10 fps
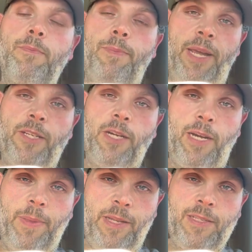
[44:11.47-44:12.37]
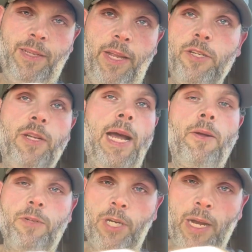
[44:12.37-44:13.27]
Big job. That's an engine
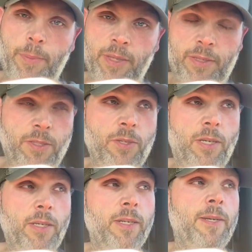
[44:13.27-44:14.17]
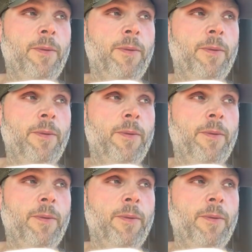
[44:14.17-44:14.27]
out job on this truck.